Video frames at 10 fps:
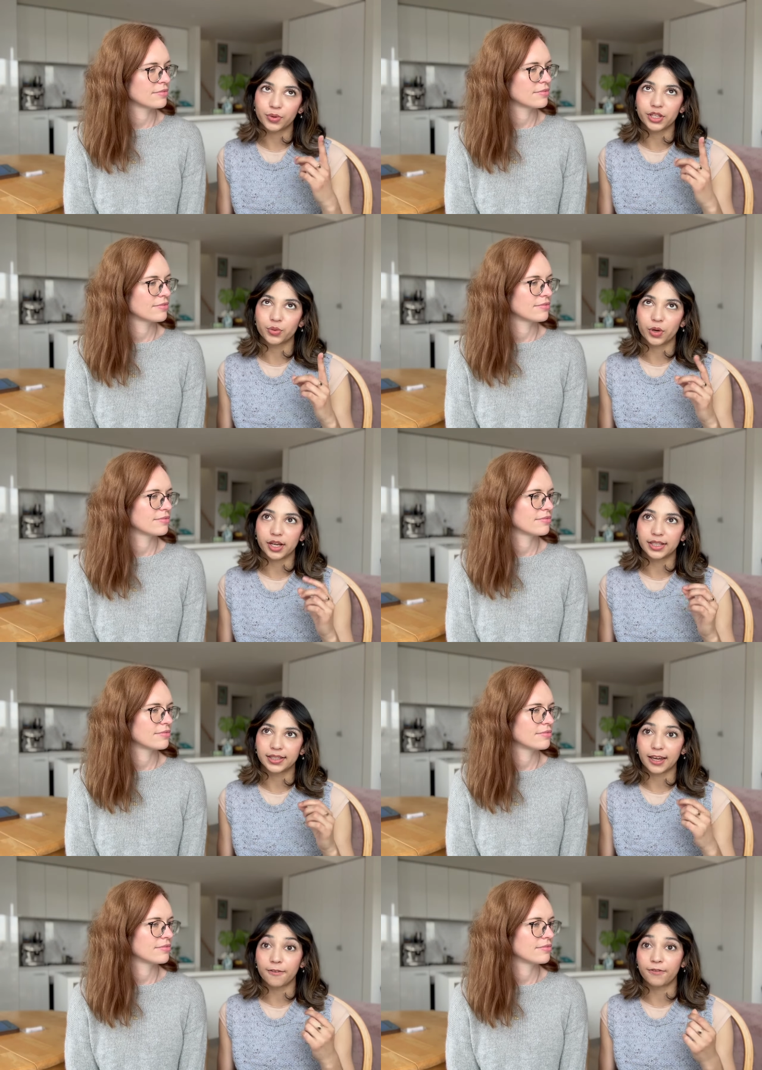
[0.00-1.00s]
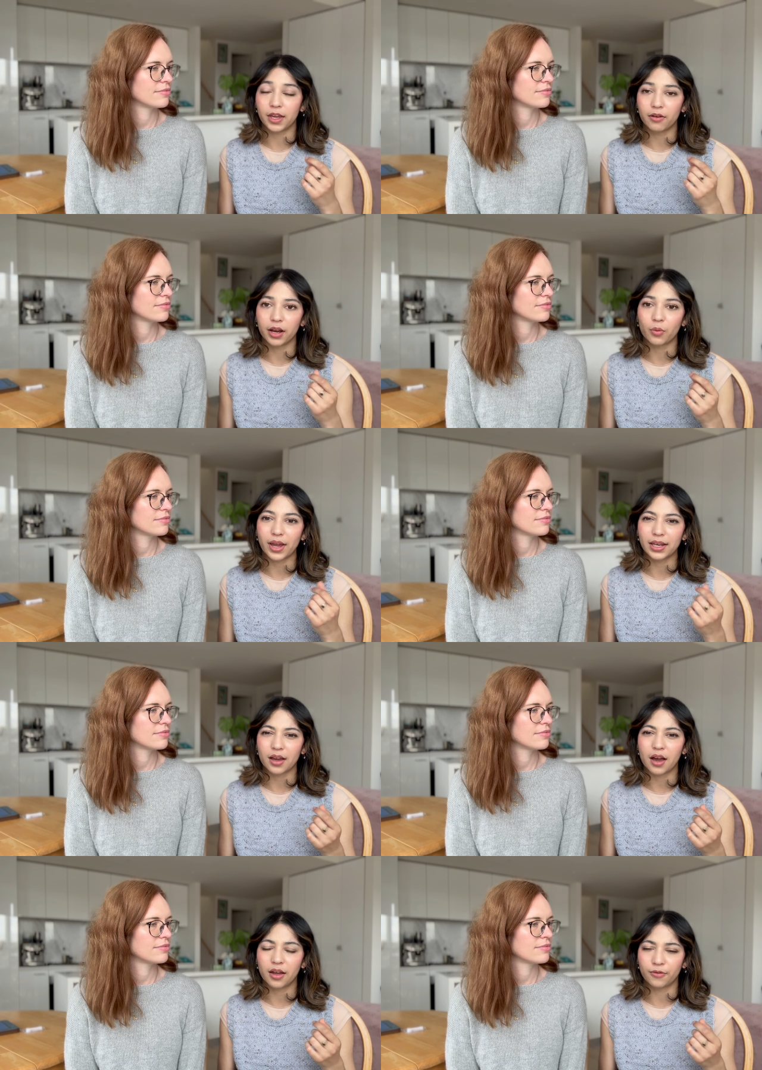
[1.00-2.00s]
Speaker 1: which was like a fingering weight
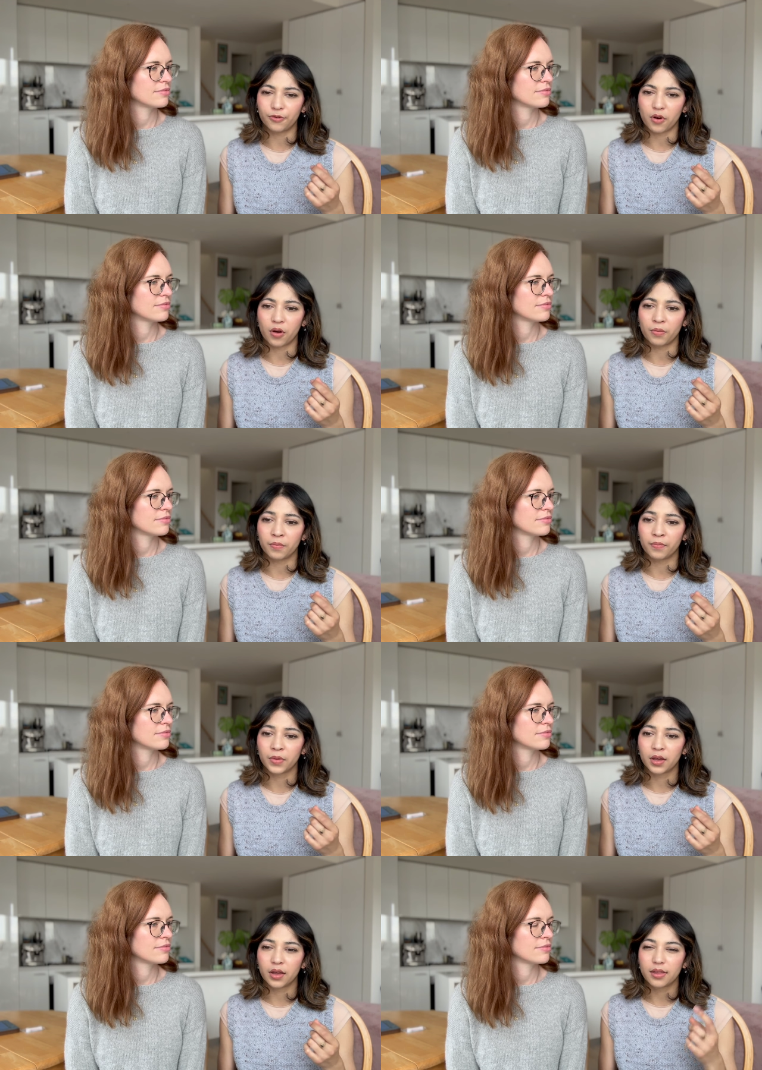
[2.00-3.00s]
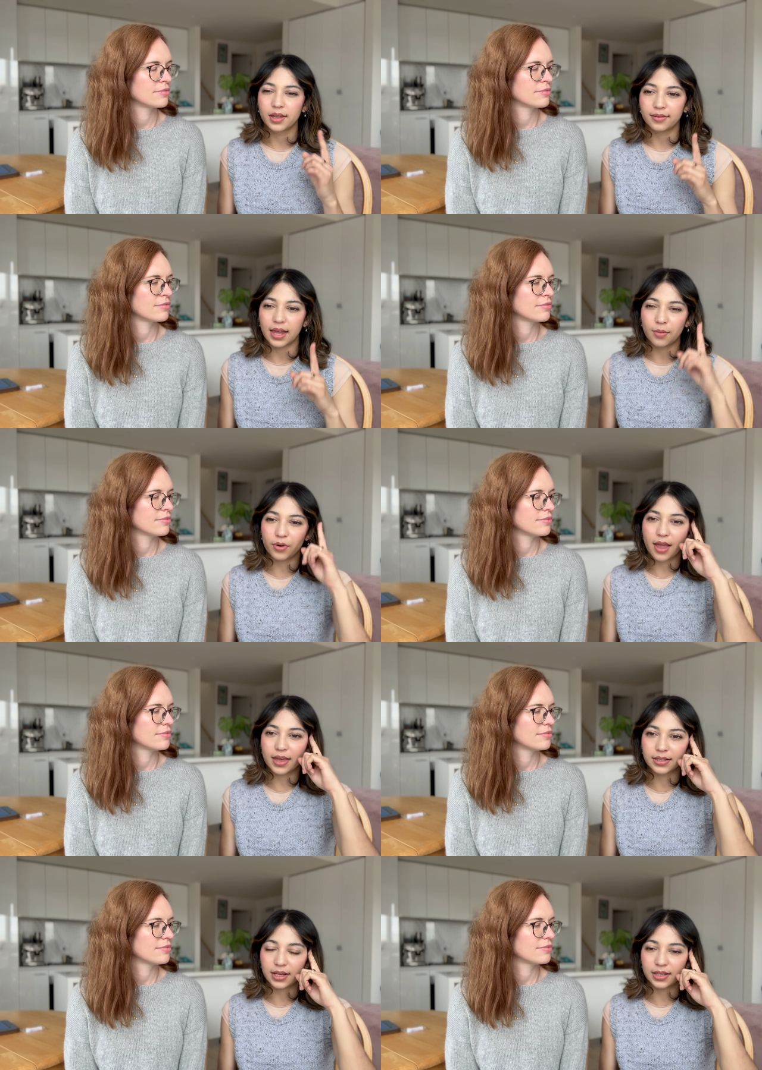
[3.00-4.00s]
yarn from the same brand
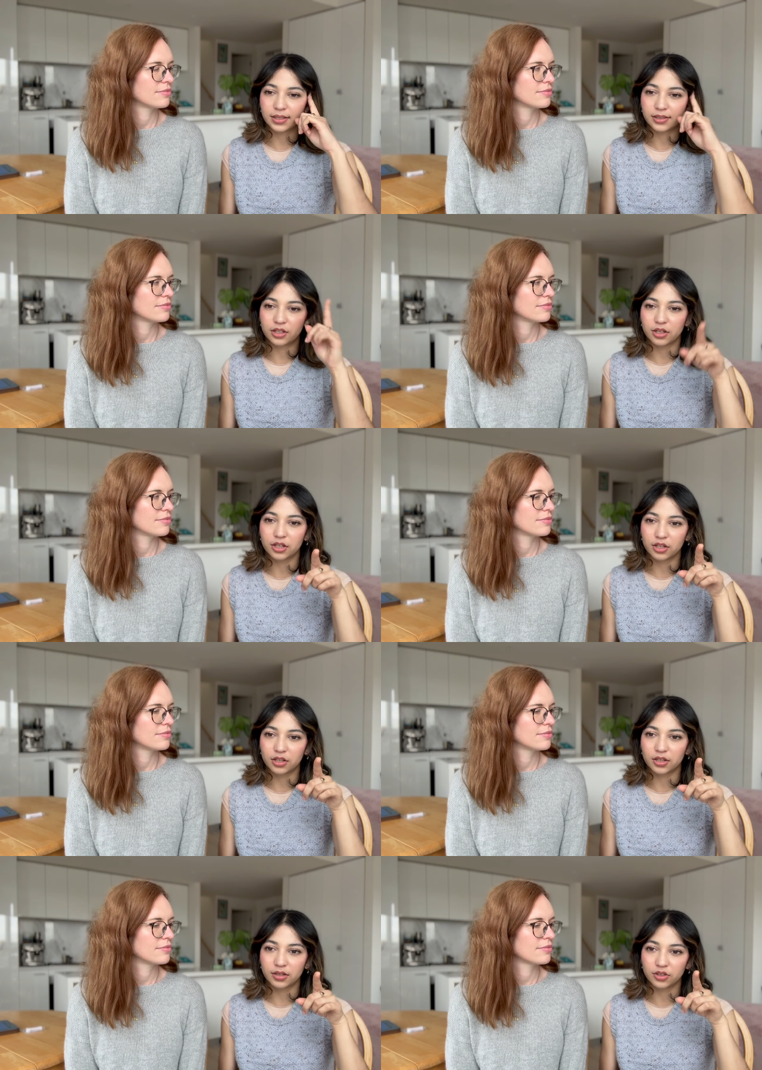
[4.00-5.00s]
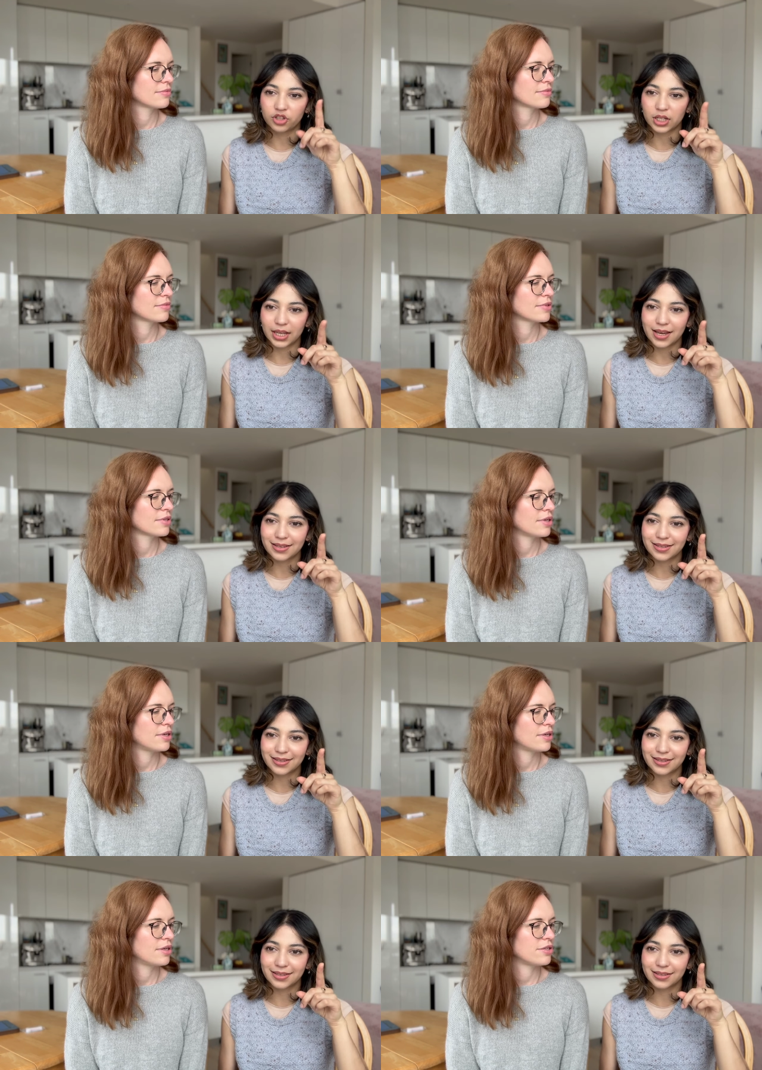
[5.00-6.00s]
that does Gilliatt.
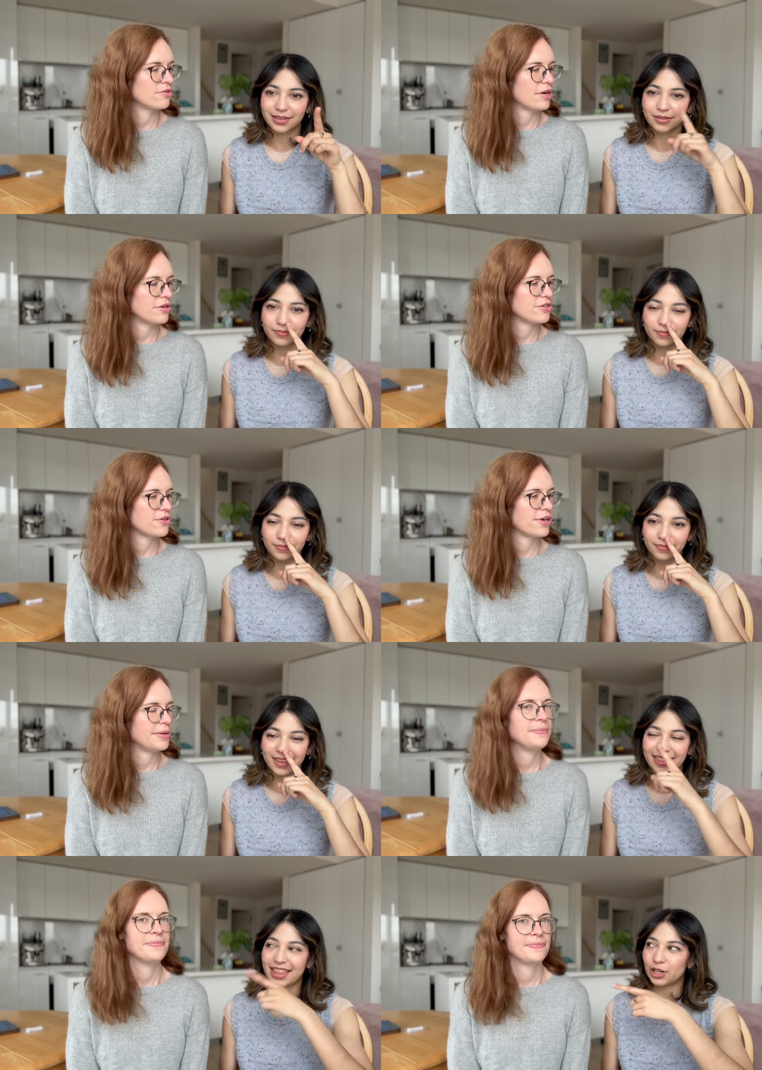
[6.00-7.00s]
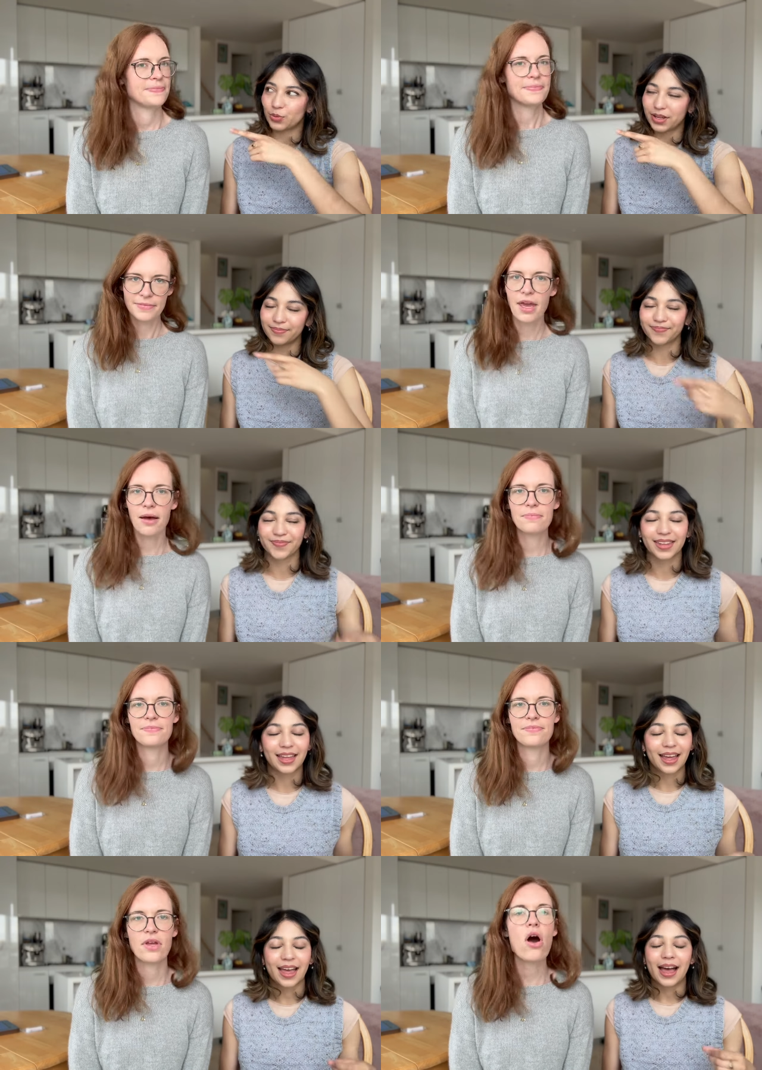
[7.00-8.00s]
Speaker 2: Durera and Tira.
Speaker 1: That one. Yeah.
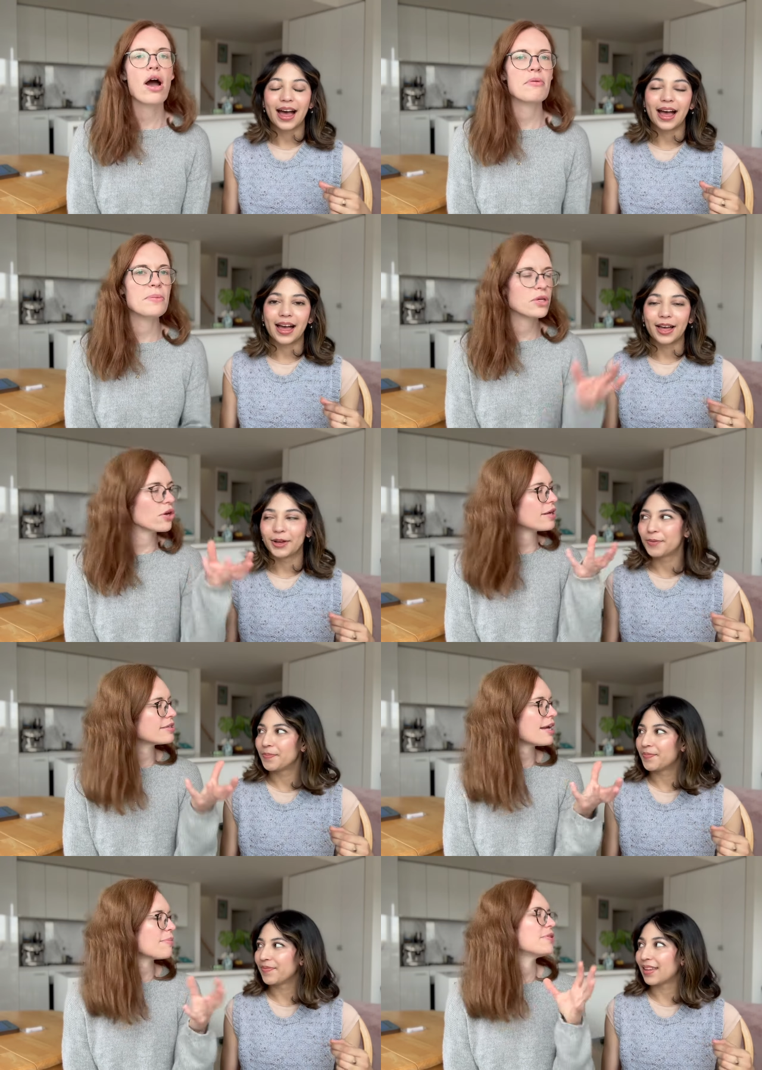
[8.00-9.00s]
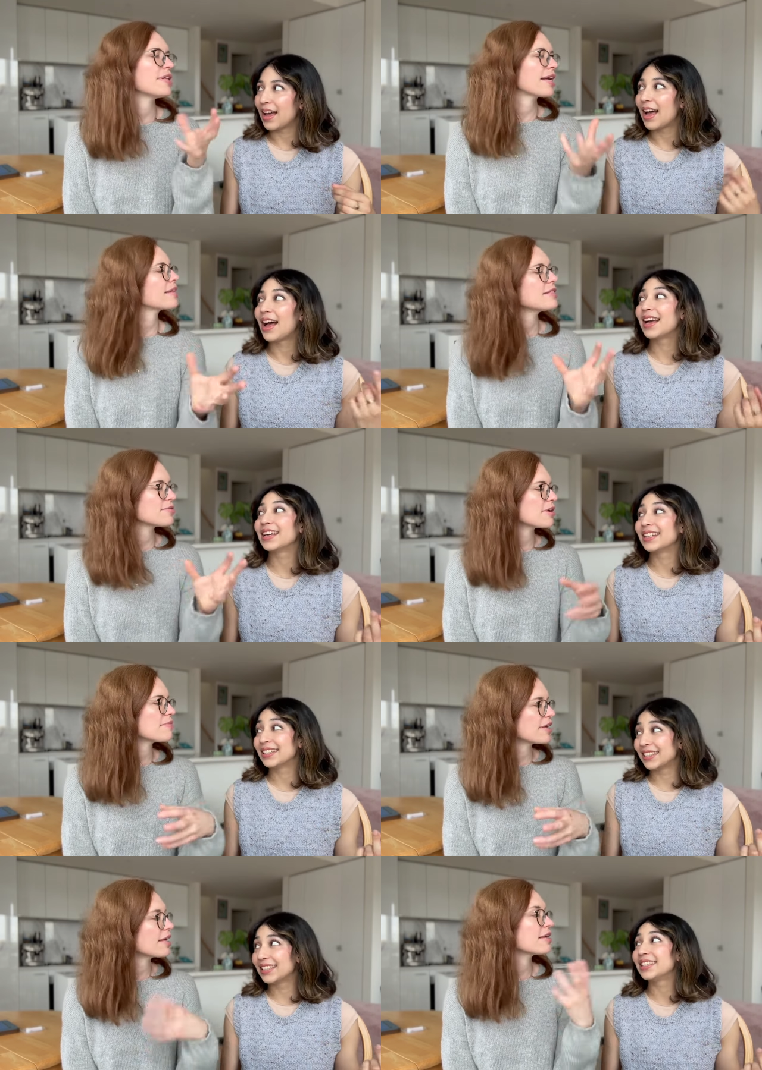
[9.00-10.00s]
Speaker 2: Oh, I remember um, you held it up and you're like, this is what I'm
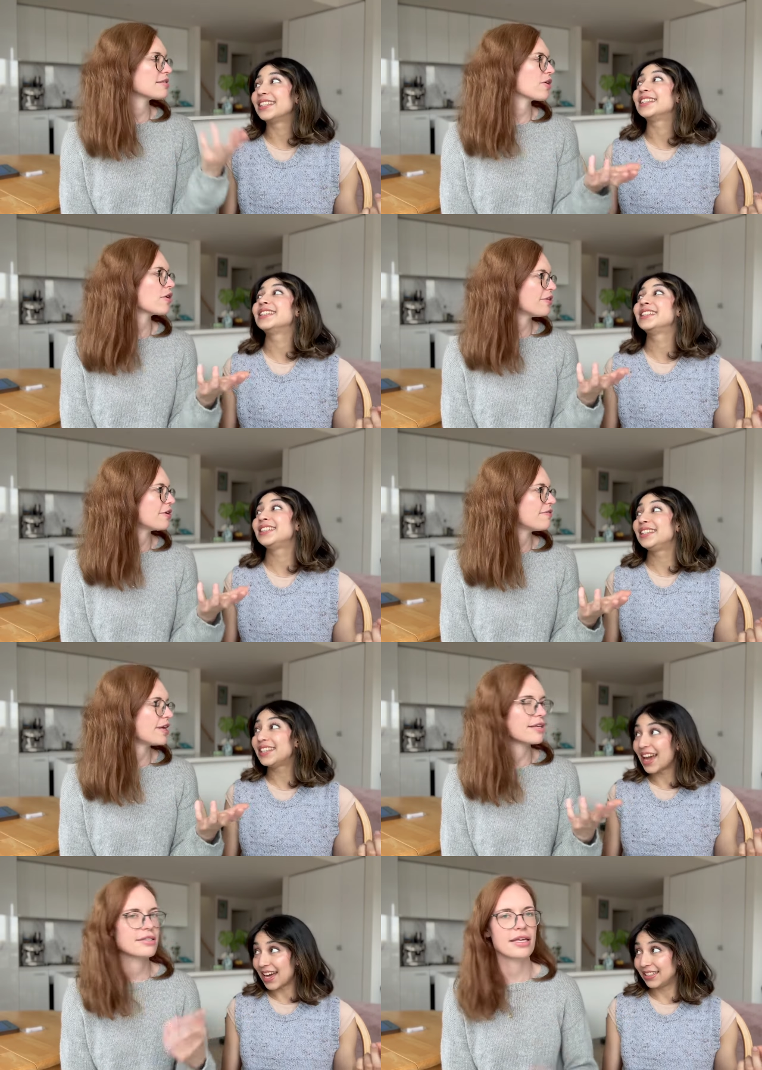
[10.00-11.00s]
thinking because I got a lot of these. Yes.